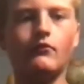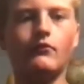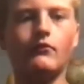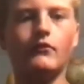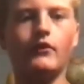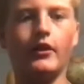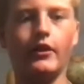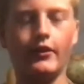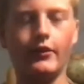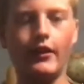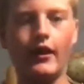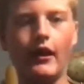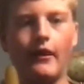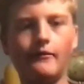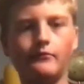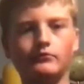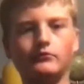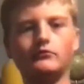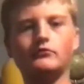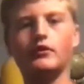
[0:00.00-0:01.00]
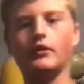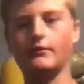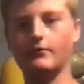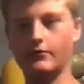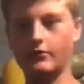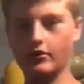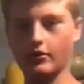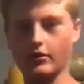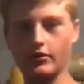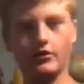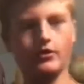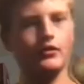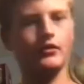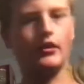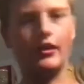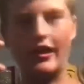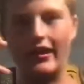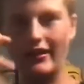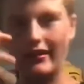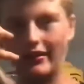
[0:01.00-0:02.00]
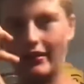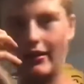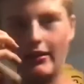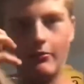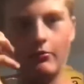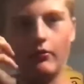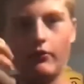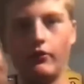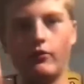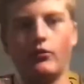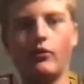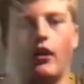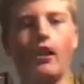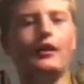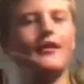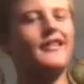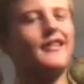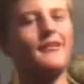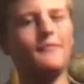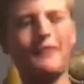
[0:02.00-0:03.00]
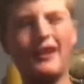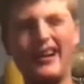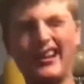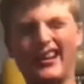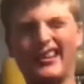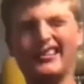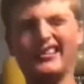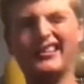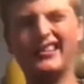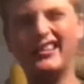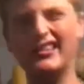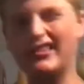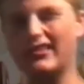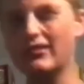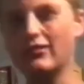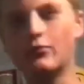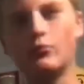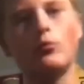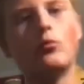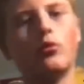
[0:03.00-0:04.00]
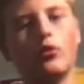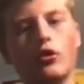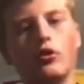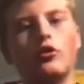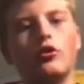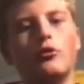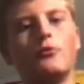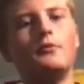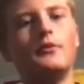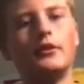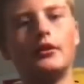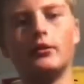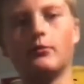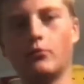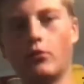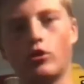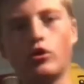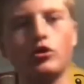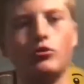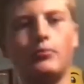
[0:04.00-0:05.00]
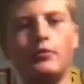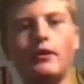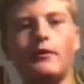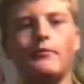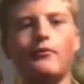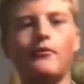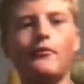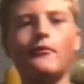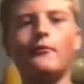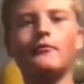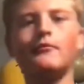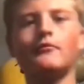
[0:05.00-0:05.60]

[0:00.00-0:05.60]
You hear that? It just slightly before. I like mine a little more open than most people,